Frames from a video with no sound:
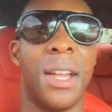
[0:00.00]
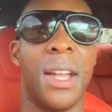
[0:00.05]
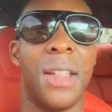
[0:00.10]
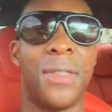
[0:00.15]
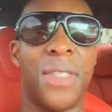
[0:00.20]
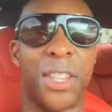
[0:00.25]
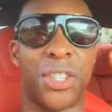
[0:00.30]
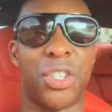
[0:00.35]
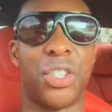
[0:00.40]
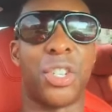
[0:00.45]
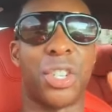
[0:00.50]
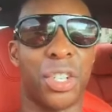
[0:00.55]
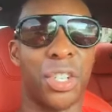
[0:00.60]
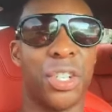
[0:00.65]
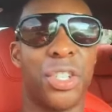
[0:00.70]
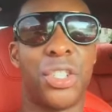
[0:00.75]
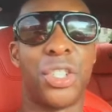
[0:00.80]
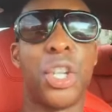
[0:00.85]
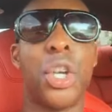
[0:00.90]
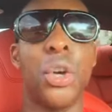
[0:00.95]
that you
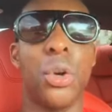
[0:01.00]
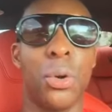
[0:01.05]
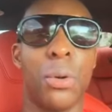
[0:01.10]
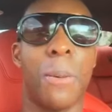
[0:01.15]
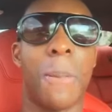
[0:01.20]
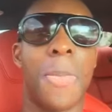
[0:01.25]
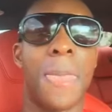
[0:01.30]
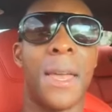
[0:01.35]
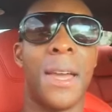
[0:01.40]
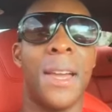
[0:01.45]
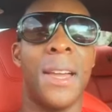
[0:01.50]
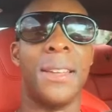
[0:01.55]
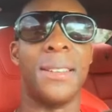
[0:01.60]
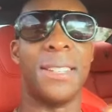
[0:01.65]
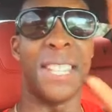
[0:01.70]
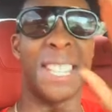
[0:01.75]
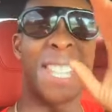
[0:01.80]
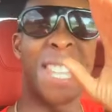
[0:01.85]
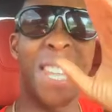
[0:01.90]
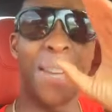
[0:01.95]
can do
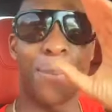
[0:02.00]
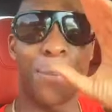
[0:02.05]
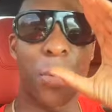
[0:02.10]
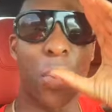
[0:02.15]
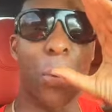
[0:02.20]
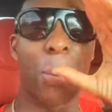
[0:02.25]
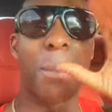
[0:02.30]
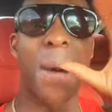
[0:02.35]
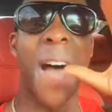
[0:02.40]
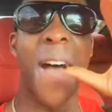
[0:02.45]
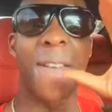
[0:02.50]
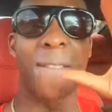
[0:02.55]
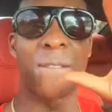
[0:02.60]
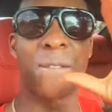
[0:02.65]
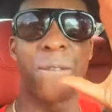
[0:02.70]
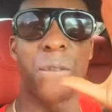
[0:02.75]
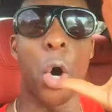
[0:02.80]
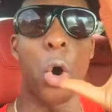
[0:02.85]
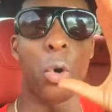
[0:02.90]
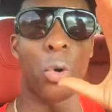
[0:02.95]
to keep your mind
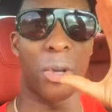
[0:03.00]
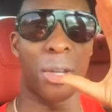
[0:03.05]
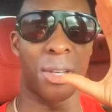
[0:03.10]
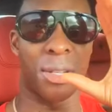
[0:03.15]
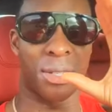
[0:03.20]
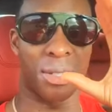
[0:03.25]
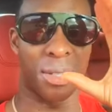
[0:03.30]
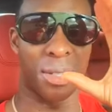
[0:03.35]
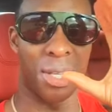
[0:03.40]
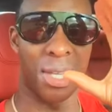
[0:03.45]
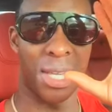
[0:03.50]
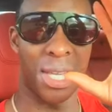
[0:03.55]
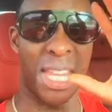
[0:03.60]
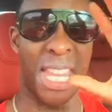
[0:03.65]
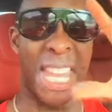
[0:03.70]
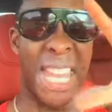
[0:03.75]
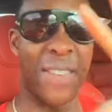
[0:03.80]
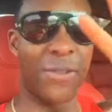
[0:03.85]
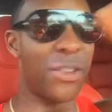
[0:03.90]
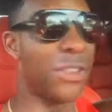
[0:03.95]
focused
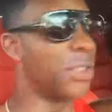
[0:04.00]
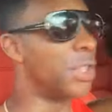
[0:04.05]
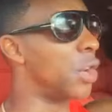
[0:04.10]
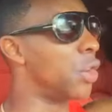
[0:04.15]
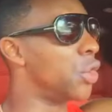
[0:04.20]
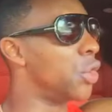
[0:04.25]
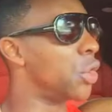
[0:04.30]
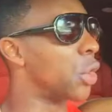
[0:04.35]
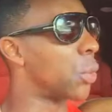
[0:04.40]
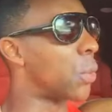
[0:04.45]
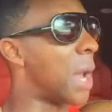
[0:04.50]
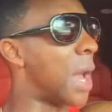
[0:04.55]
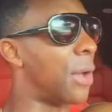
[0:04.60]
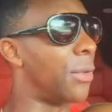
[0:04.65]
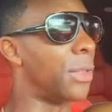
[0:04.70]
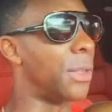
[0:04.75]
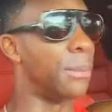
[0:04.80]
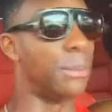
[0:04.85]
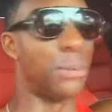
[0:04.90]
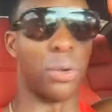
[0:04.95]
even though you're
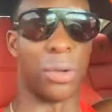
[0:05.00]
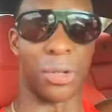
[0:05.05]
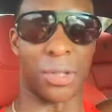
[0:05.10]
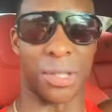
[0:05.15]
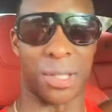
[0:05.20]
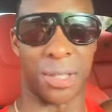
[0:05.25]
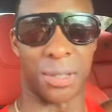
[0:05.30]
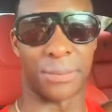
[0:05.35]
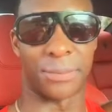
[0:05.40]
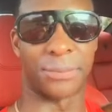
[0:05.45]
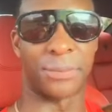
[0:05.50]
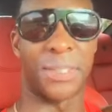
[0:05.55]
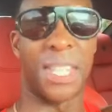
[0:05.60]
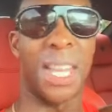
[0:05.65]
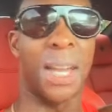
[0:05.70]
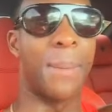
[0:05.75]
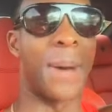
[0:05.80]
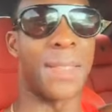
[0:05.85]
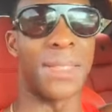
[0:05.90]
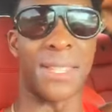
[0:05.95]
around the bullshit. Think
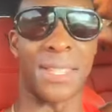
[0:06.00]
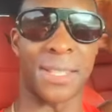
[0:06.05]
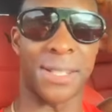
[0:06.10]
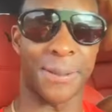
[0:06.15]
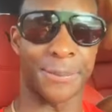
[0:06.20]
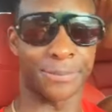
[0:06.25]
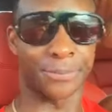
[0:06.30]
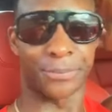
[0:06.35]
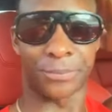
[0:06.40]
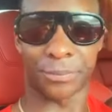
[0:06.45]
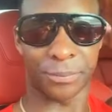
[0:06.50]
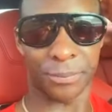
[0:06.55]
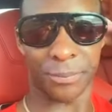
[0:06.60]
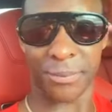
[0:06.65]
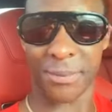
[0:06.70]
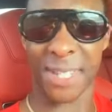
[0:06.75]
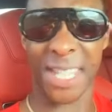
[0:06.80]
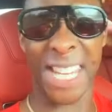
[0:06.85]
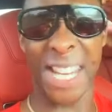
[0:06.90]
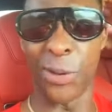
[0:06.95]
about this.
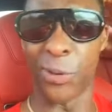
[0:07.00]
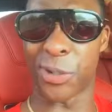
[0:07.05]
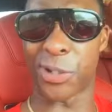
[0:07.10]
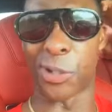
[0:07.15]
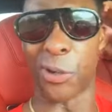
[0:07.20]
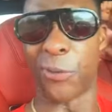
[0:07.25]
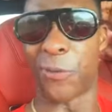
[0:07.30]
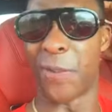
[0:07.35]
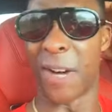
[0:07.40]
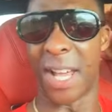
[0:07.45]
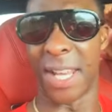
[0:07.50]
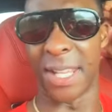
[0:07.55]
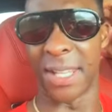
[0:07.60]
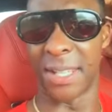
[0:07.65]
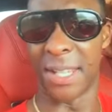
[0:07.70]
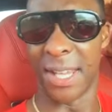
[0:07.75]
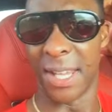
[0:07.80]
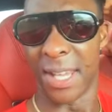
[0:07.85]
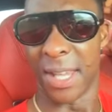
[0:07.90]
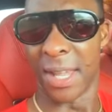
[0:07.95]
It was so funny.
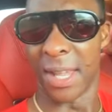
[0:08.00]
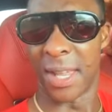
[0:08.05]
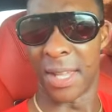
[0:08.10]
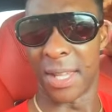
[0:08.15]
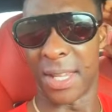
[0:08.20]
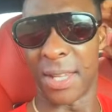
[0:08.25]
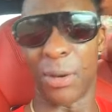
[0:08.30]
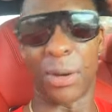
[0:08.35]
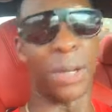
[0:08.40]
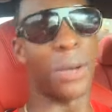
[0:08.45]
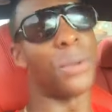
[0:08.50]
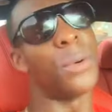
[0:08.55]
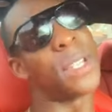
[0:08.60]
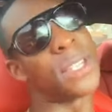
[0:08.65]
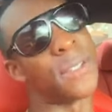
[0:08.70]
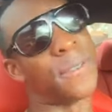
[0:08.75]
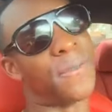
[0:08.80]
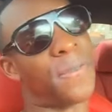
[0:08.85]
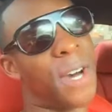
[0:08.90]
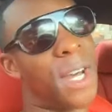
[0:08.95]
Well, it
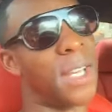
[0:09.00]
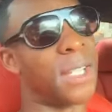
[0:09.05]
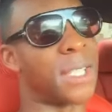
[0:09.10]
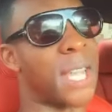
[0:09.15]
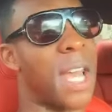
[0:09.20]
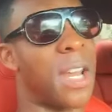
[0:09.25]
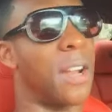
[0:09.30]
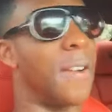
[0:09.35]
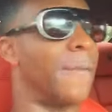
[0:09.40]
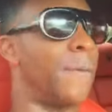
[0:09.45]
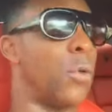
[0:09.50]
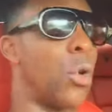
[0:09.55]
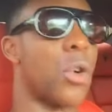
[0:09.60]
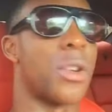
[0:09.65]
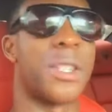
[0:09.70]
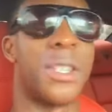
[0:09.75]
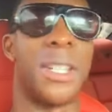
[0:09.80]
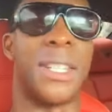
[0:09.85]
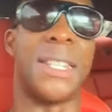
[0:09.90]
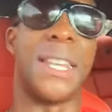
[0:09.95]
wasn't fun. It's kind of
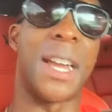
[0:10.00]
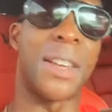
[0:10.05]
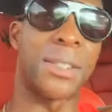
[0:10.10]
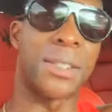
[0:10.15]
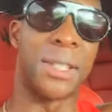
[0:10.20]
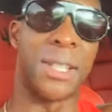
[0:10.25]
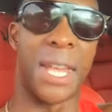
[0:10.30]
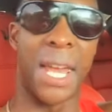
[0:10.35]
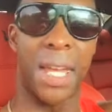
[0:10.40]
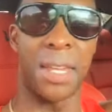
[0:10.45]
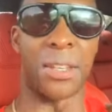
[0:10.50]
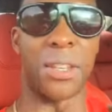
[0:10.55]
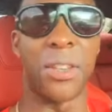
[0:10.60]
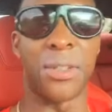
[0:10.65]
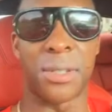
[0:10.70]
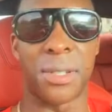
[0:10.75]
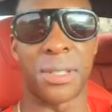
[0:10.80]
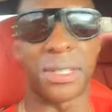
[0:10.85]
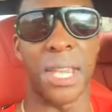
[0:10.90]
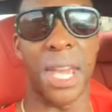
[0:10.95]
unfortunate. Yesterday in
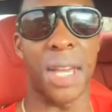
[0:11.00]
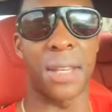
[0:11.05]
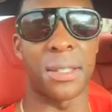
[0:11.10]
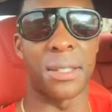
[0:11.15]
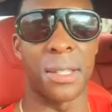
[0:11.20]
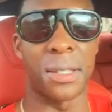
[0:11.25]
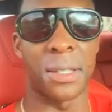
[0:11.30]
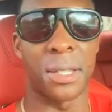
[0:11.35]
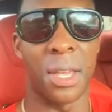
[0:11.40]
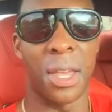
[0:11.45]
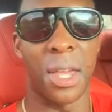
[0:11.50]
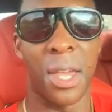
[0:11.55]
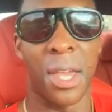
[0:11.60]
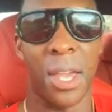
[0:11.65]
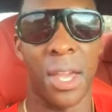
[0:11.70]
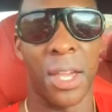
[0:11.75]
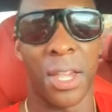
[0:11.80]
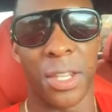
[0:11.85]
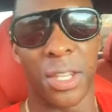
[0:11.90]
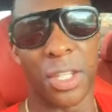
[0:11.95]
Houston, Texas,
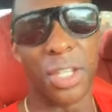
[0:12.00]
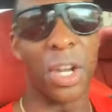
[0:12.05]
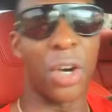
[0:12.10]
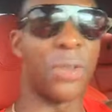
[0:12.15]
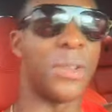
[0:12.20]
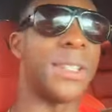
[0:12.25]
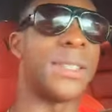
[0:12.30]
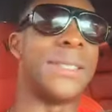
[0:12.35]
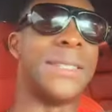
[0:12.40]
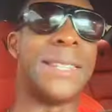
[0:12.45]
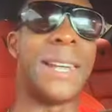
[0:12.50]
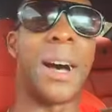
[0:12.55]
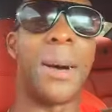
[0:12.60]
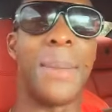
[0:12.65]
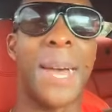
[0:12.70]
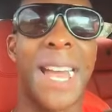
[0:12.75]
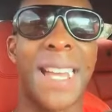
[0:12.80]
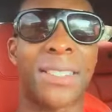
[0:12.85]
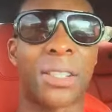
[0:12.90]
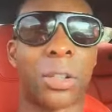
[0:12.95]
you know, this
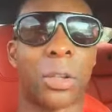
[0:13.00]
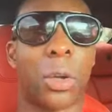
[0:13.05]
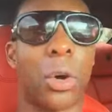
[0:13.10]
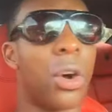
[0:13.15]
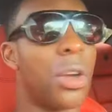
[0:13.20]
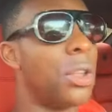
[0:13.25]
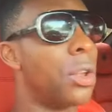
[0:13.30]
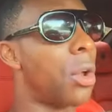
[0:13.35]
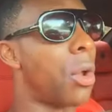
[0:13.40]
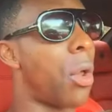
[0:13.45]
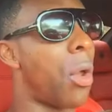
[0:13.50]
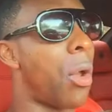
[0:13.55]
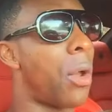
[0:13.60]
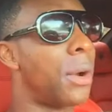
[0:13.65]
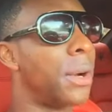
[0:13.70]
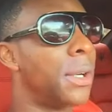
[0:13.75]
dumbass lawyer,